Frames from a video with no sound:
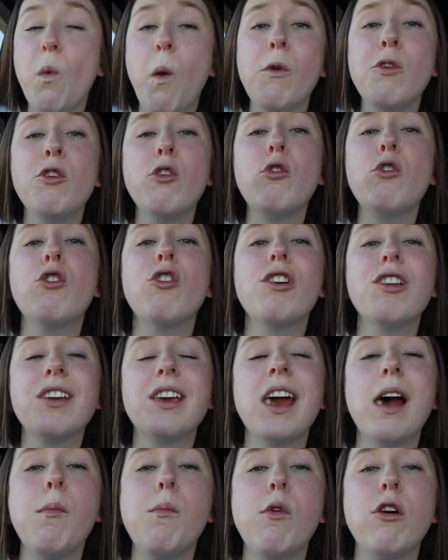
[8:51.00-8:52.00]
You
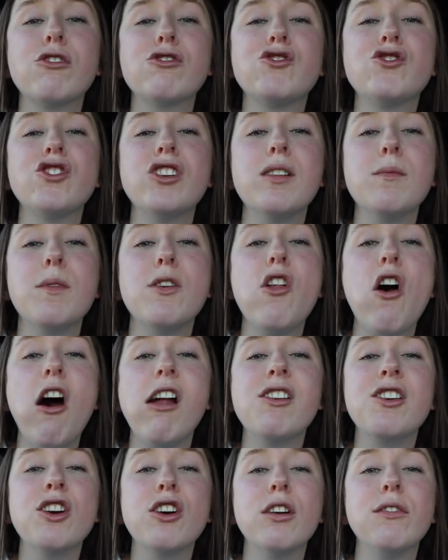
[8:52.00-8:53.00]
couldn't get more cinnamon
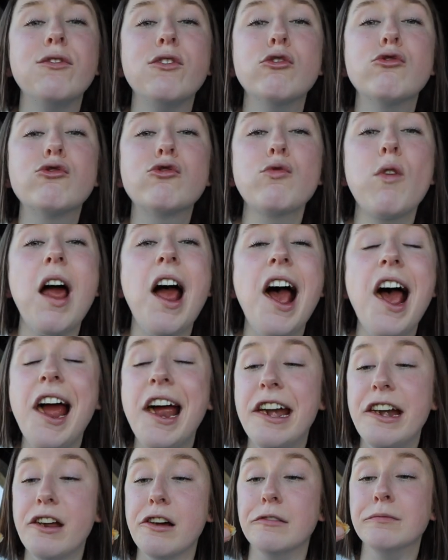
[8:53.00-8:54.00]
on here if you
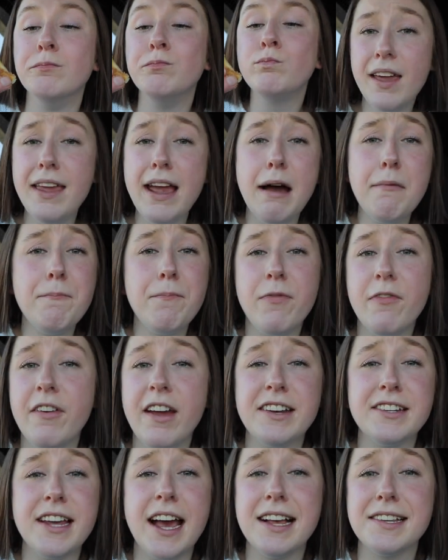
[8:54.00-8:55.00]
tried. Yep,
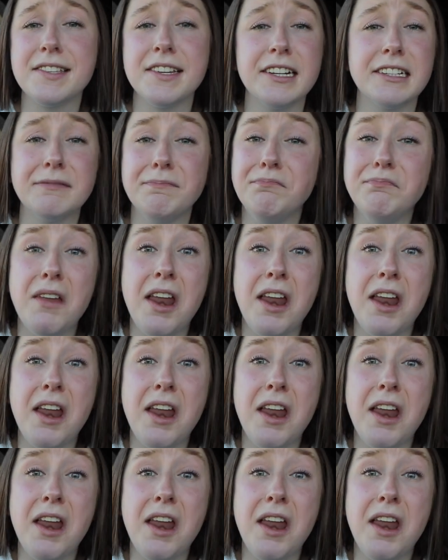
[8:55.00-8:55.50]
fantastic.